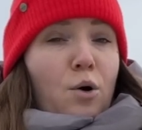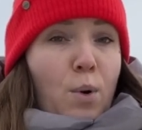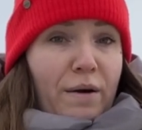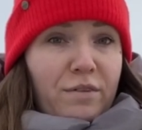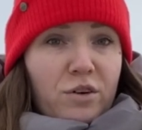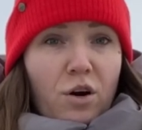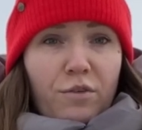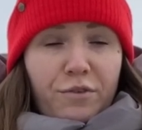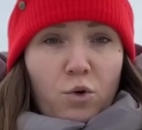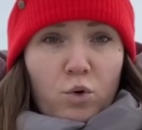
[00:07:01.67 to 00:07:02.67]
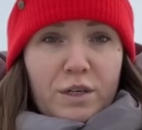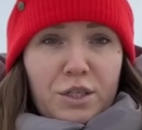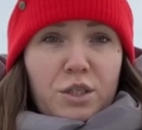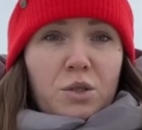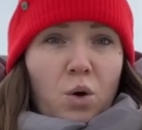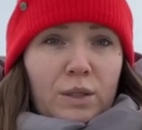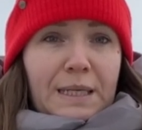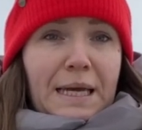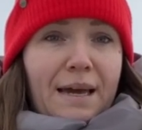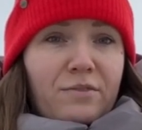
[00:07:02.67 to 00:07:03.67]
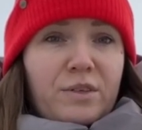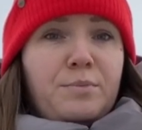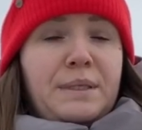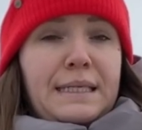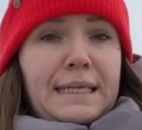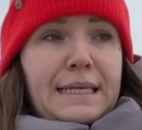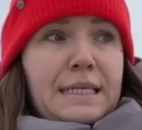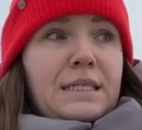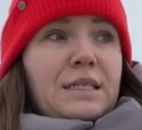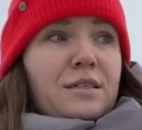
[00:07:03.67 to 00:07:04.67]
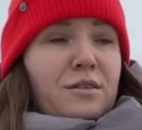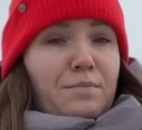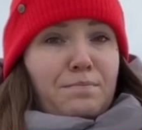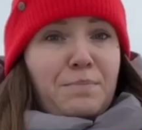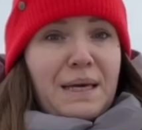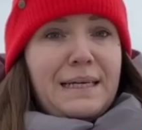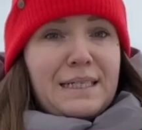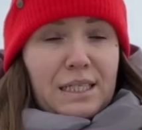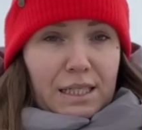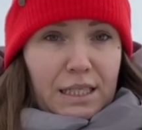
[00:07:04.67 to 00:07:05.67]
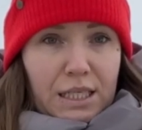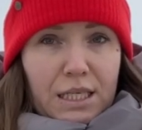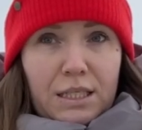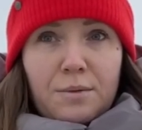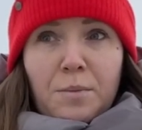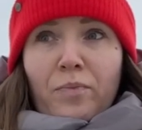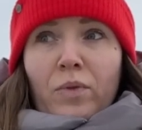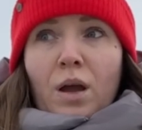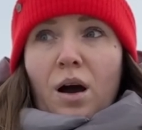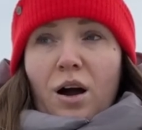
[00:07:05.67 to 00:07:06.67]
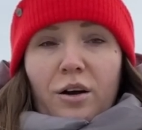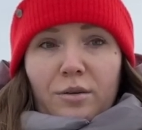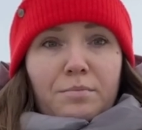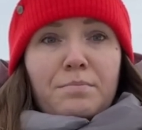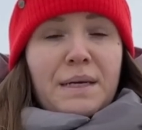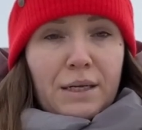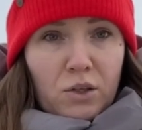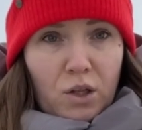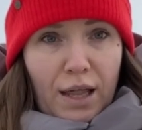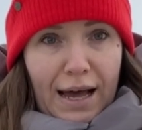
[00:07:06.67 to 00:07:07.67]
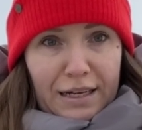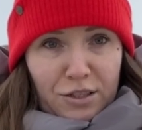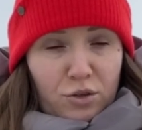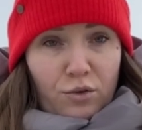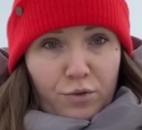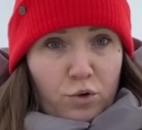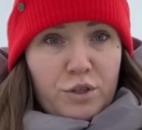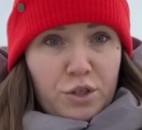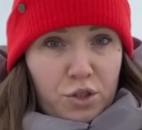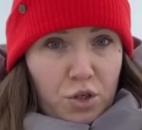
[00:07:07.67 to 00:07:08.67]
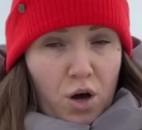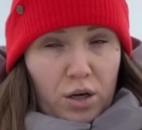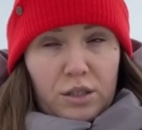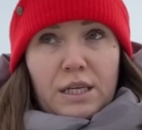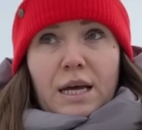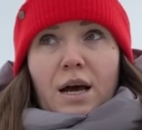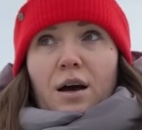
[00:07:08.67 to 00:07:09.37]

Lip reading: However, of course, not everybody in big cities are middle class. Of course not.